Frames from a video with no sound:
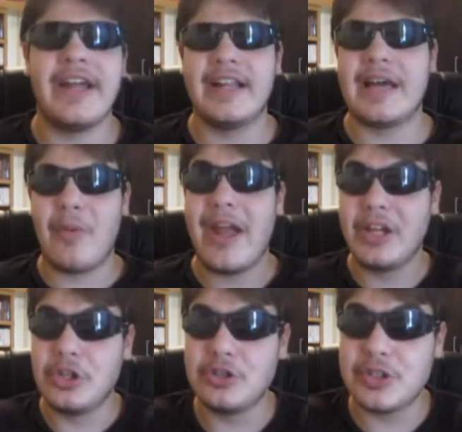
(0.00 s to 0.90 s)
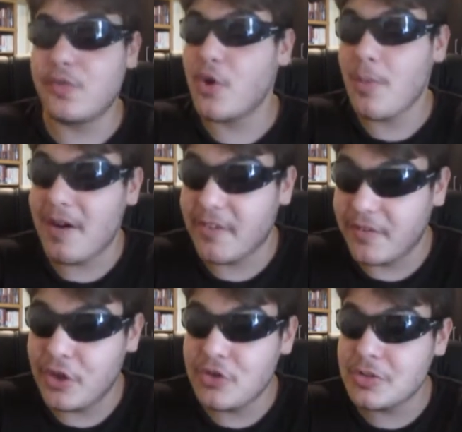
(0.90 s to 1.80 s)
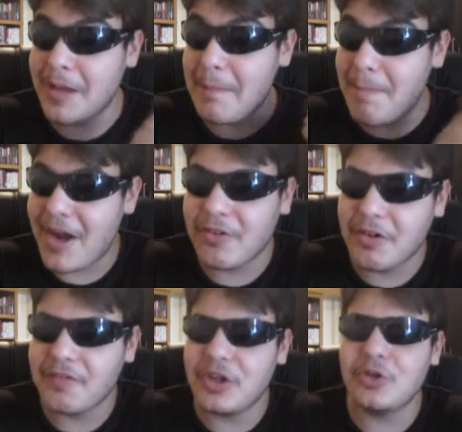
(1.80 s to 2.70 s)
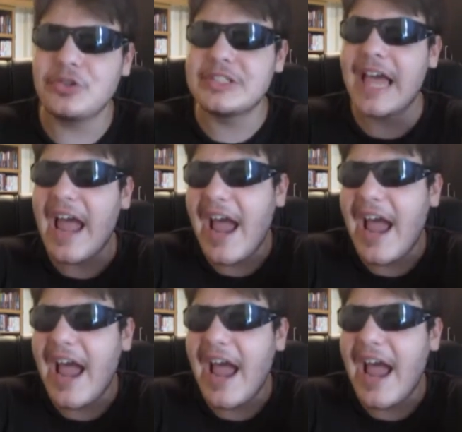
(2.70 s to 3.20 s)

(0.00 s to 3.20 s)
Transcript: and that way I could use it for my reviews, make better reviews,